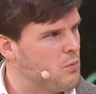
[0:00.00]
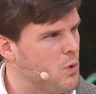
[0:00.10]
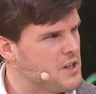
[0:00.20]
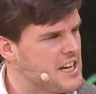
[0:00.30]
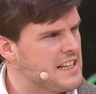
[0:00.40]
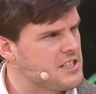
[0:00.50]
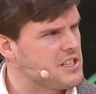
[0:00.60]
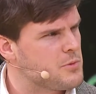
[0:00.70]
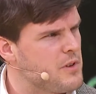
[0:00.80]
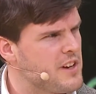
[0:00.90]
what
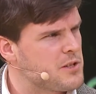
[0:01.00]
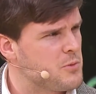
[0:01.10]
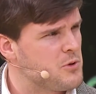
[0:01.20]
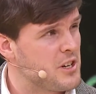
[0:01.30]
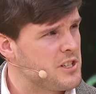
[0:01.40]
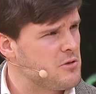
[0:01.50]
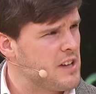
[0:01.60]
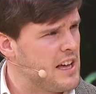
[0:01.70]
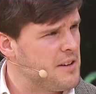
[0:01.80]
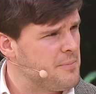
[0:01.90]
challenges do we face when we try and do
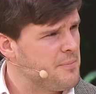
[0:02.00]
that?